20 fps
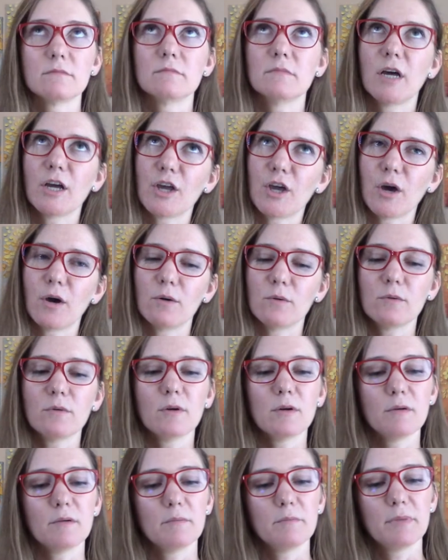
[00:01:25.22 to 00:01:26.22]
Ago,
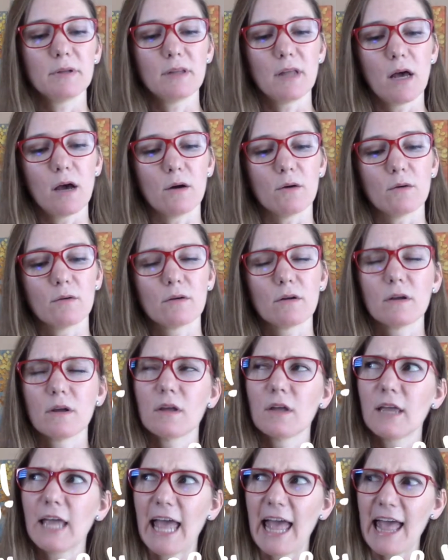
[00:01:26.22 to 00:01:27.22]
below.
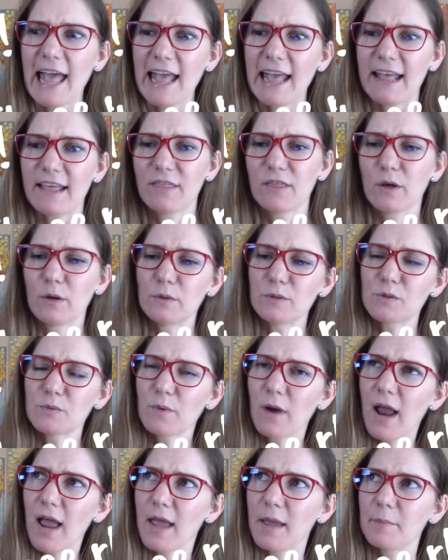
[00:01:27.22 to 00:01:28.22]
Hey, those
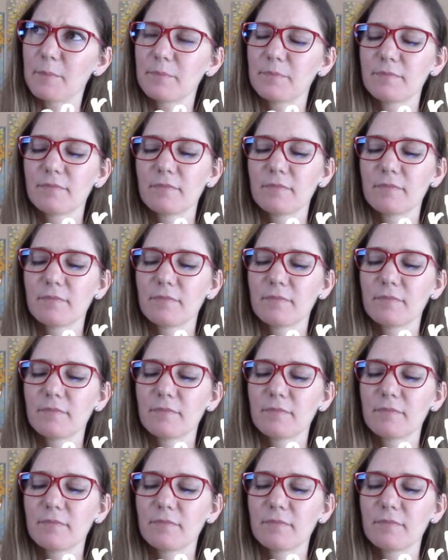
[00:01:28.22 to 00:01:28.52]
rhyme.